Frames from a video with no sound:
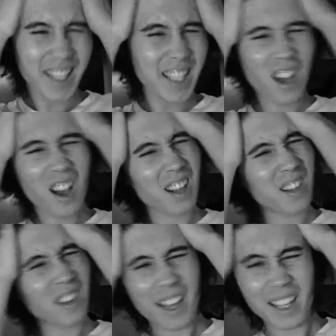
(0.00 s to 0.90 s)
they talk
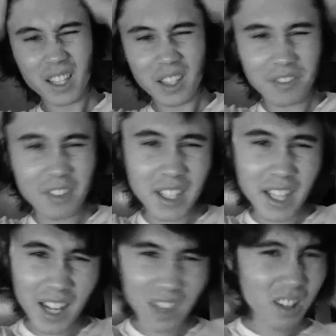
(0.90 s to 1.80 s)
a lot different
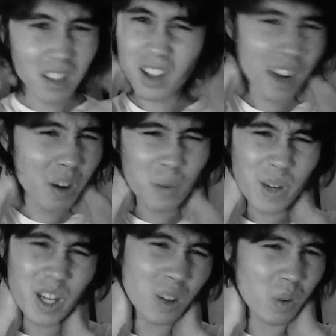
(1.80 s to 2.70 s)
and I learn a lot of
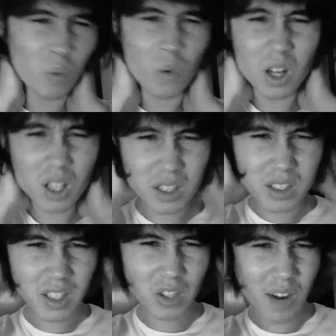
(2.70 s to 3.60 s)
weird
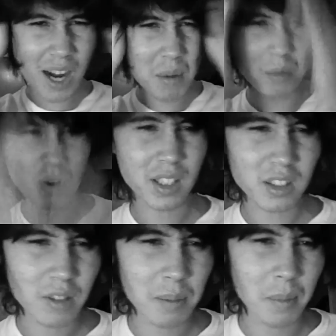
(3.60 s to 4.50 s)
words and grammar
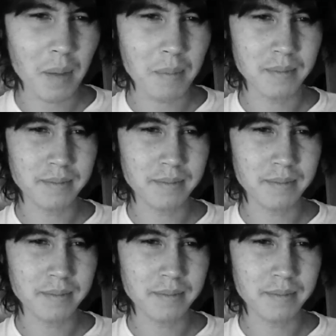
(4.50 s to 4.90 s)
points from them.